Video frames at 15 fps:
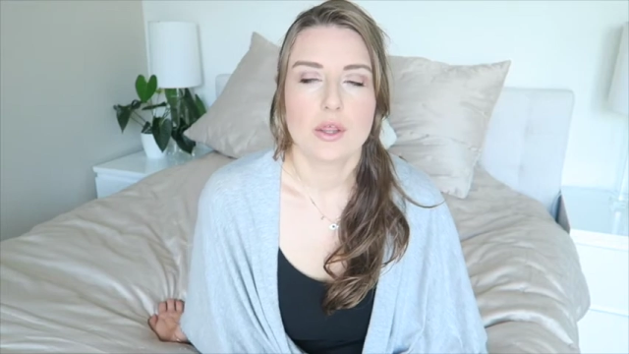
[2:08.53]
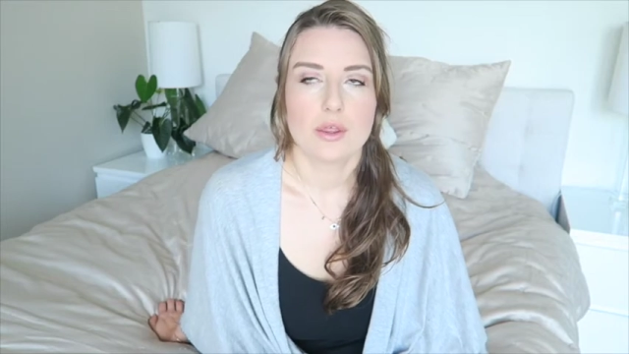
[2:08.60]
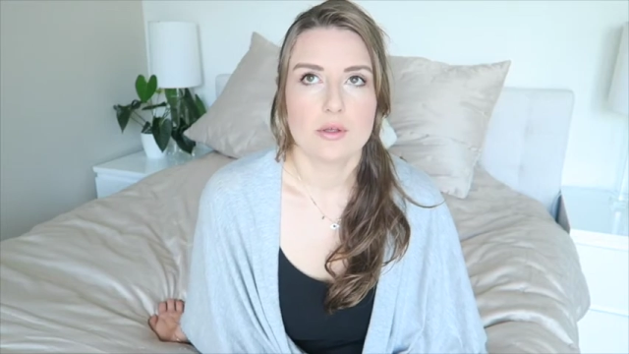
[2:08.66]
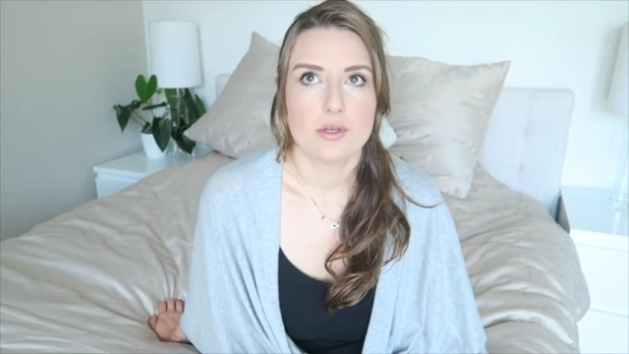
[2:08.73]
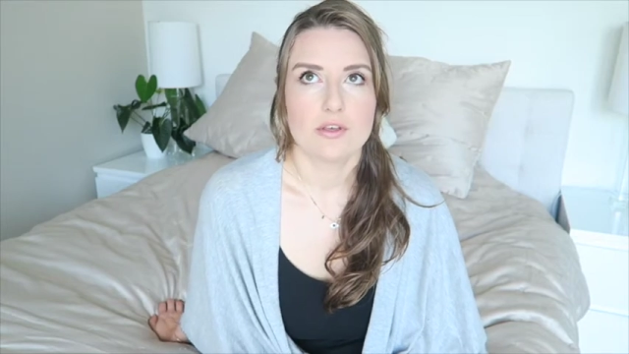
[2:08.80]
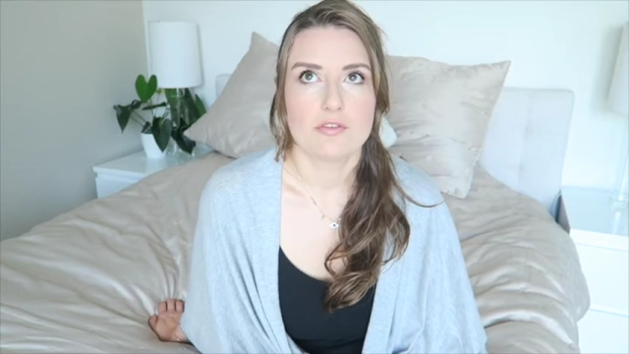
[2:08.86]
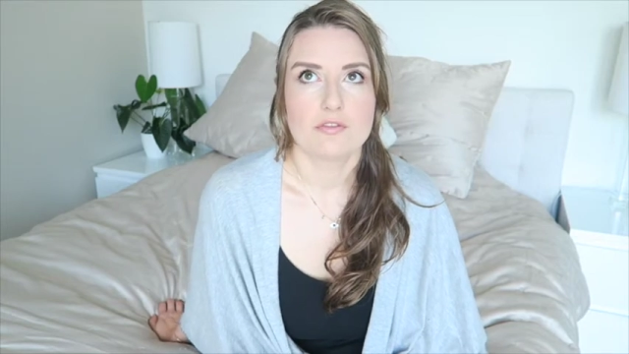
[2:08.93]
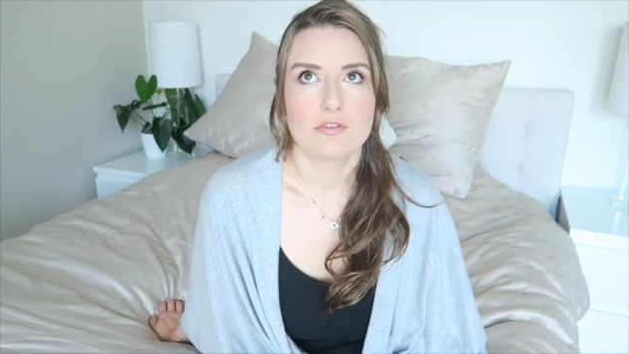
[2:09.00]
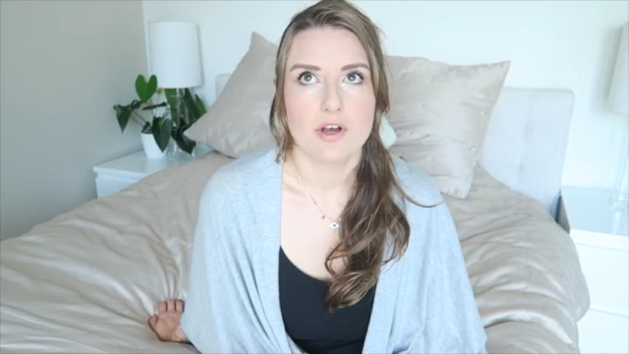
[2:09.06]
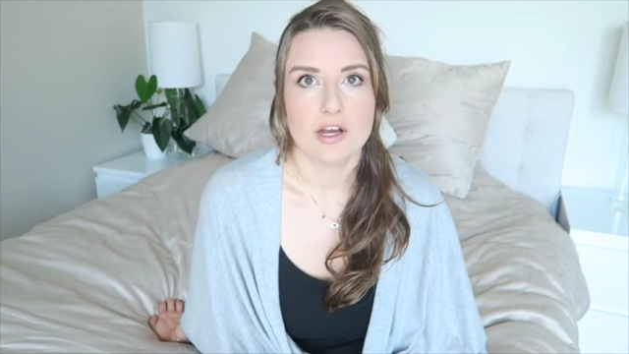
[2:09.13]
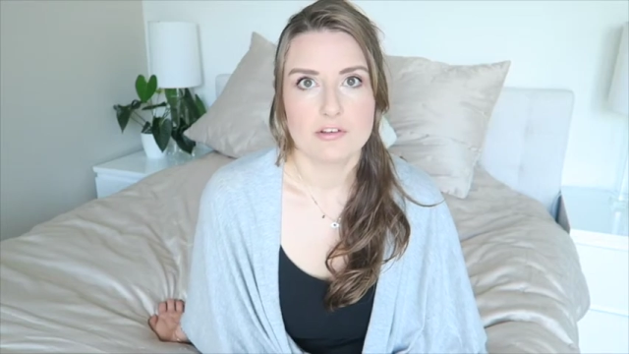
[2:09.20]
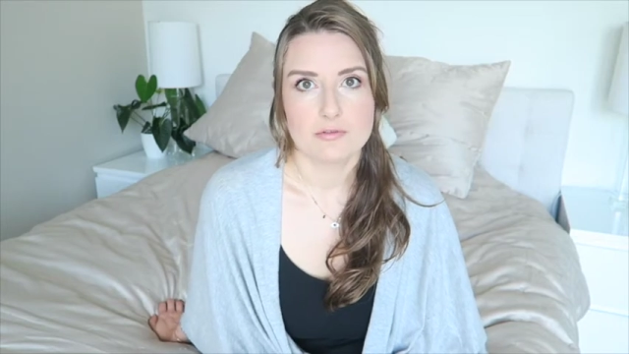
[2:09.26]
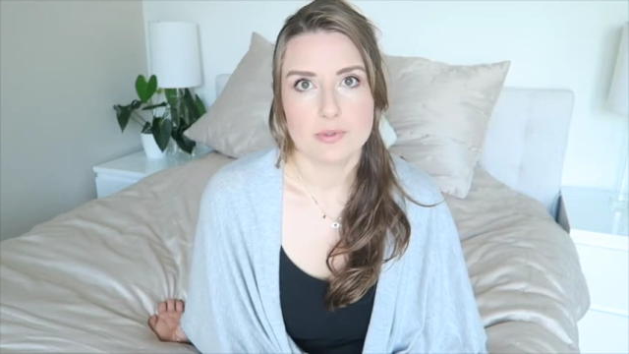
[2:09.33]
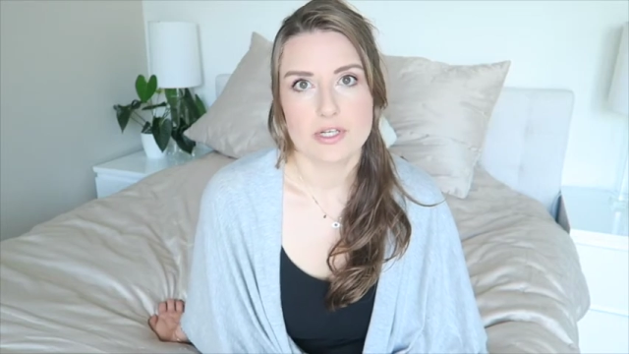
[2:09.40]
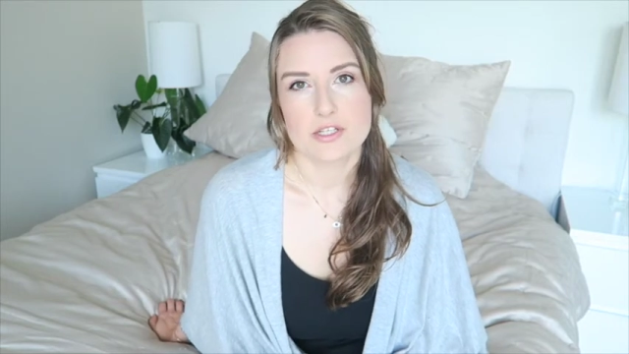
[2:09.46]

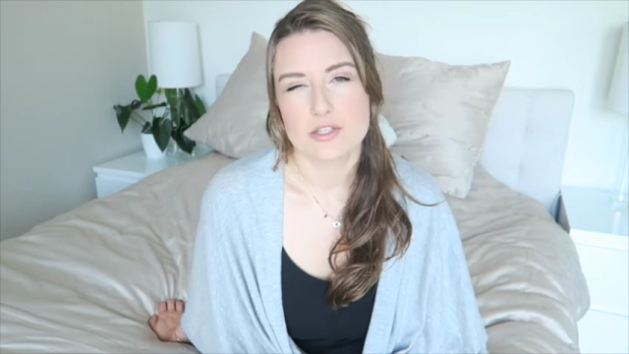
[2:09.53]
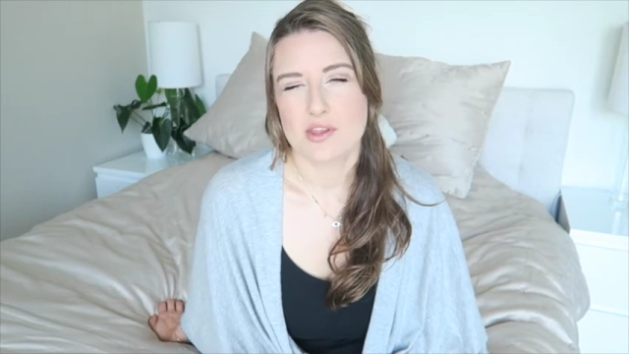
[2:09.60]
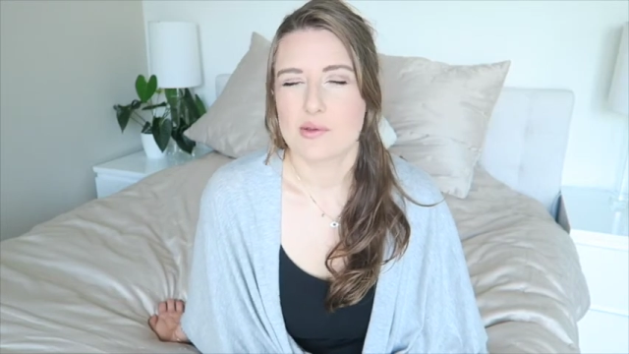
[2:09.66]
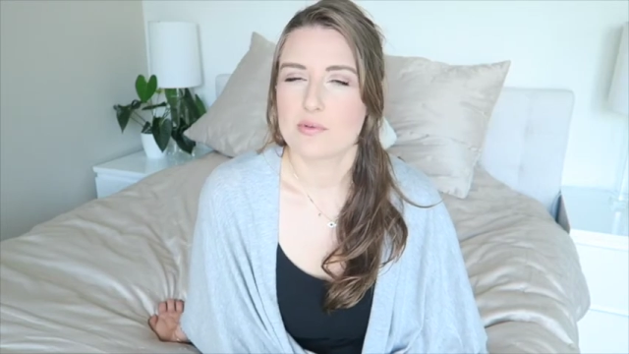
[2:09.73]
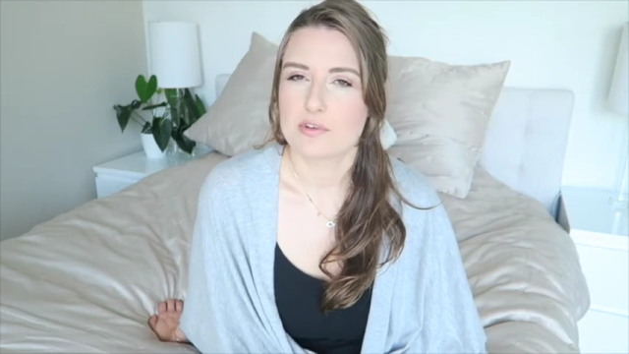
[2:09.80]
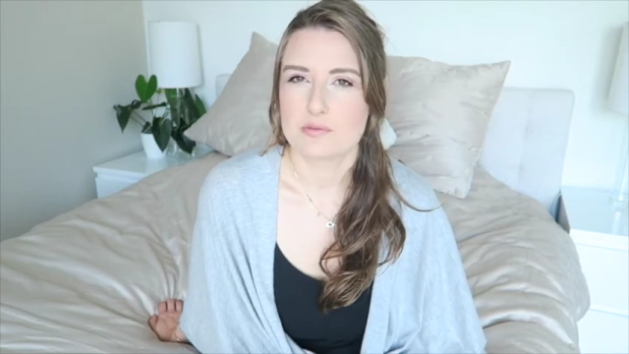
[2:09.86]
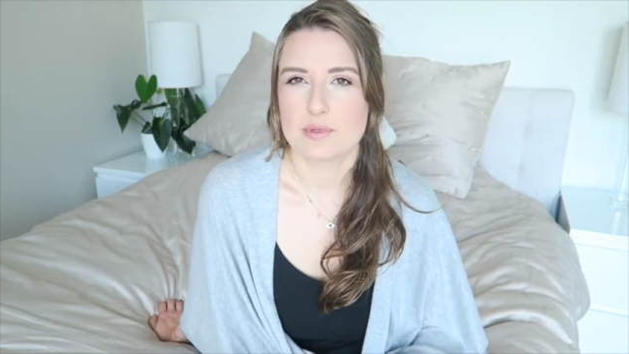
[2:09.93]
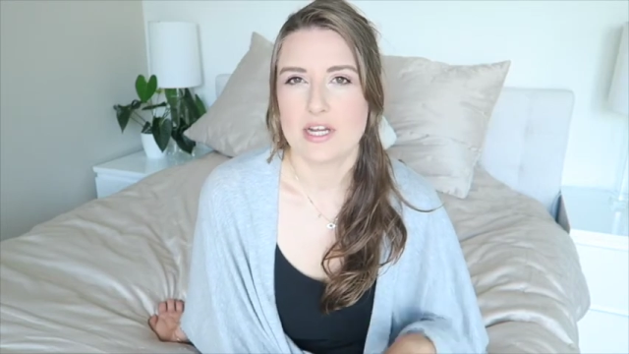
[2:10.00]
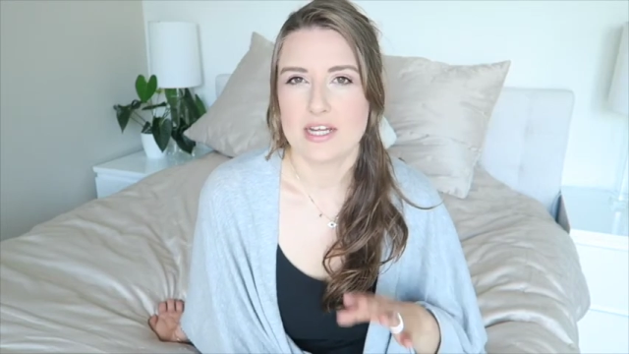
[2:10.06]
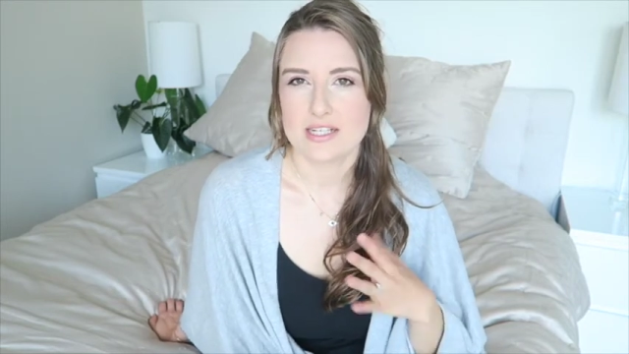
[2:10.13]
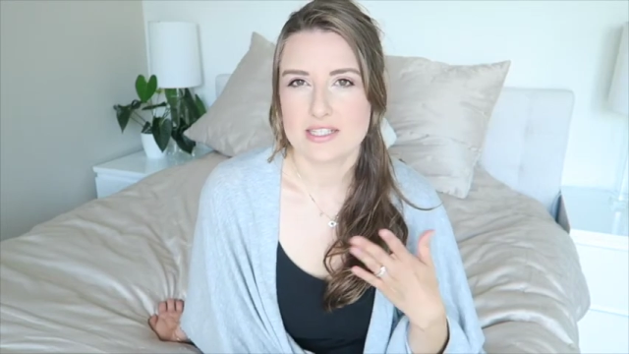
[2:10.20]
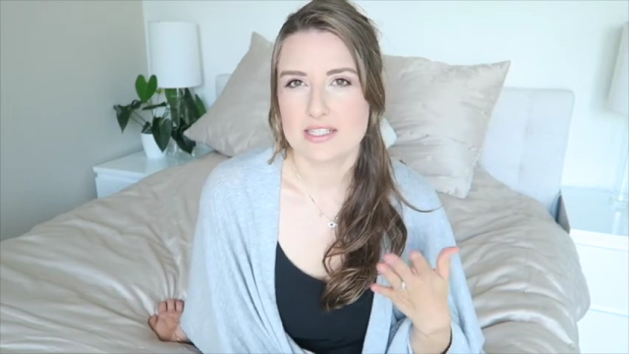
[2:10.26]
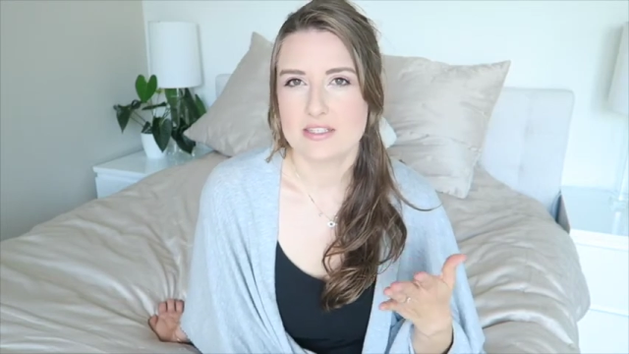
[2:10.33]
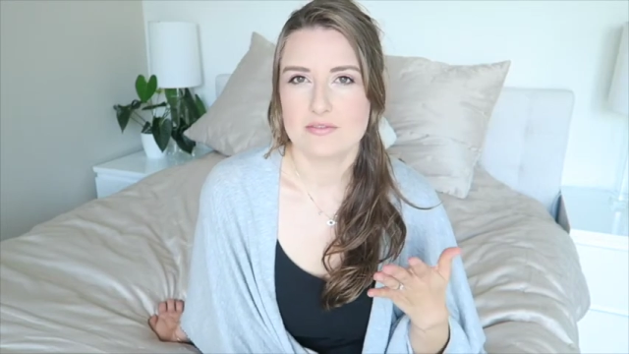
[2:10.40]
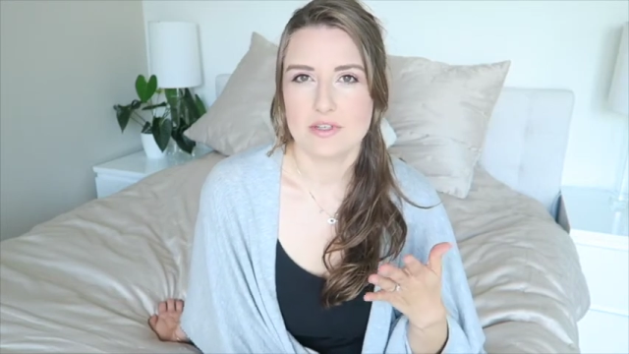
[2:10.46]
35 weeks, so that would have been like
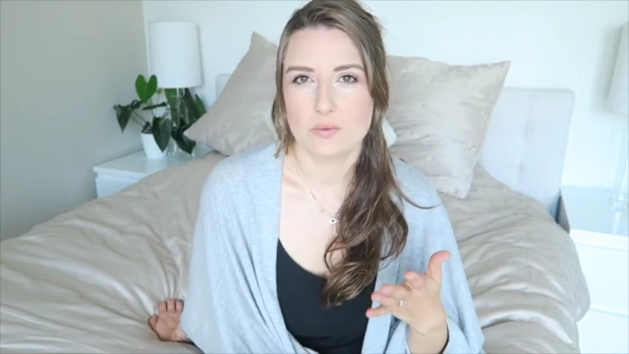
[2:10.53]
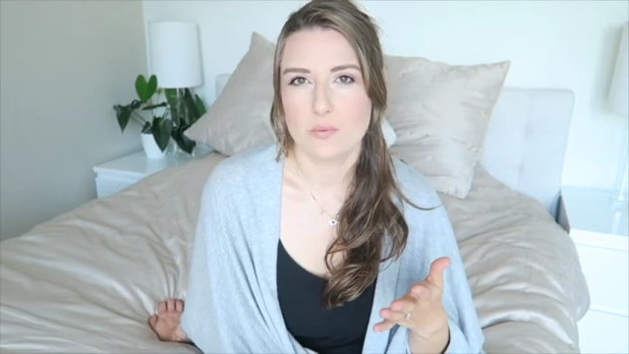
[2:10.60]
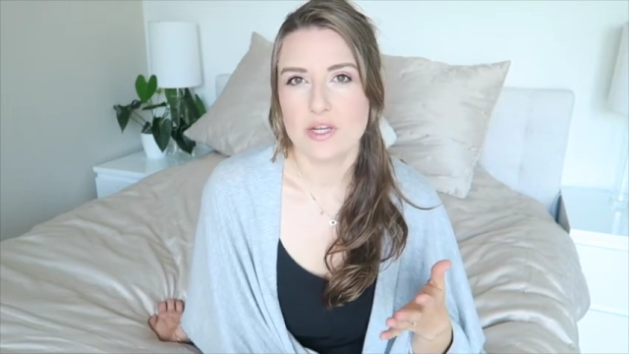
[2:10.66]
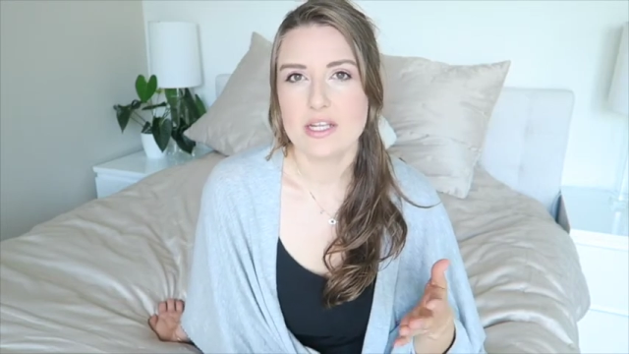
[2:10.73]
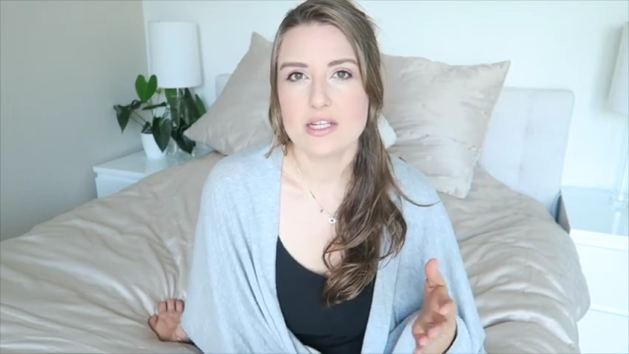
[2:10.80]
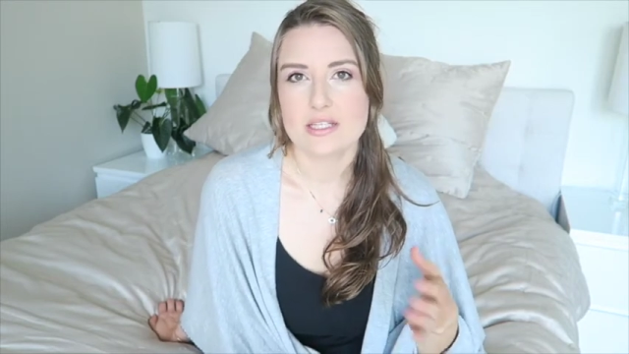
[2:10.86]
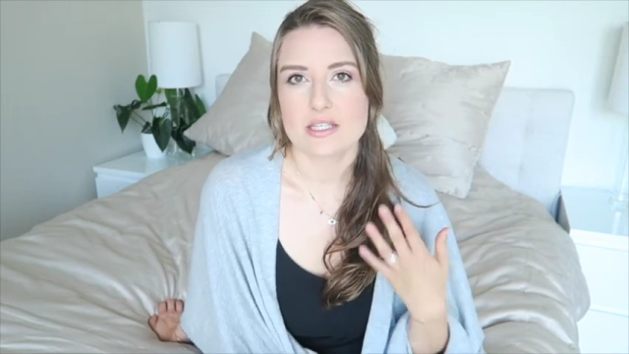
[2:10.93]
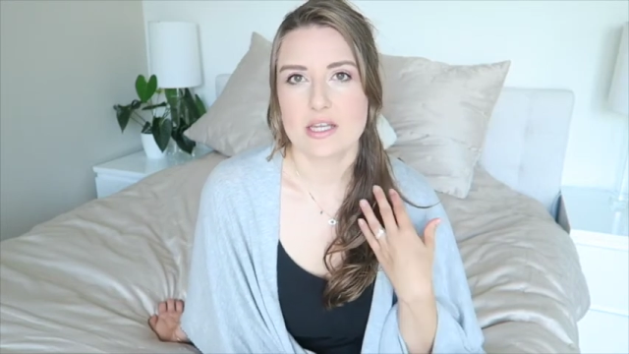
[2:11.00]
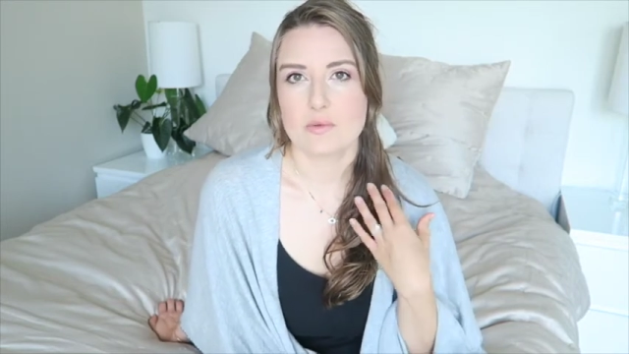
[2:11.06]
7 weeks,